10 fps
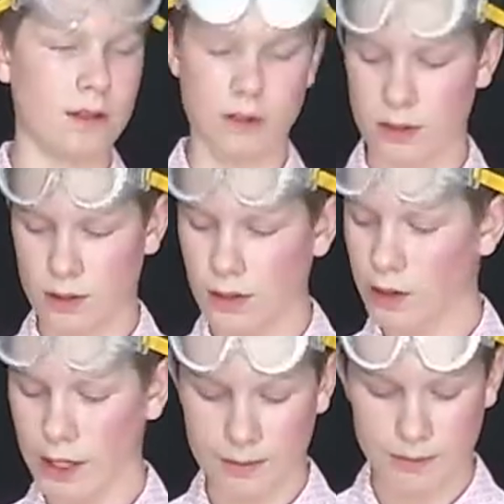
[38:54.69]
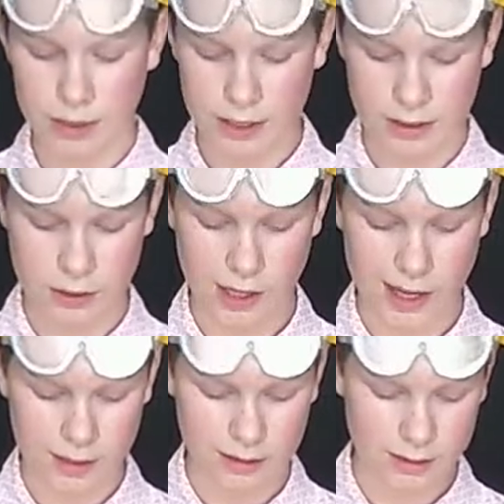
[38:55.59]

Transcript: just go ahead and put it in the chat.